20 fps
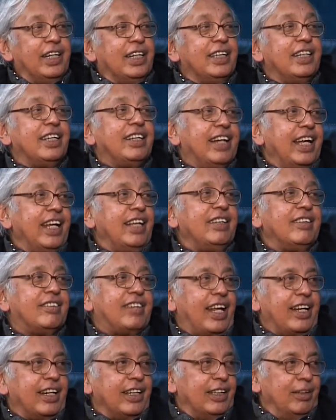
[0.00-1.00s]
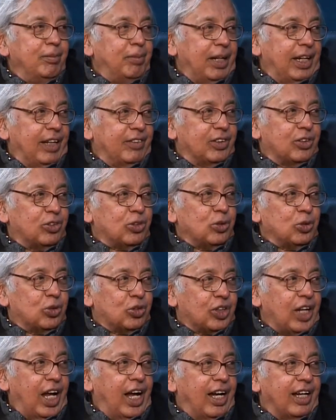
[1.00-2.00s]
The day the Sarangi Mela was to
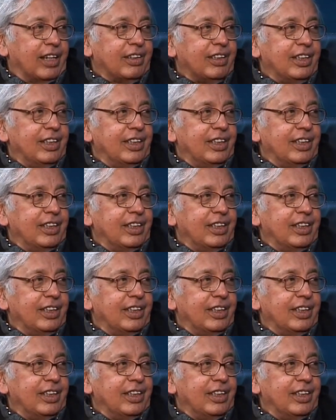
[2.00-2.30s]
start,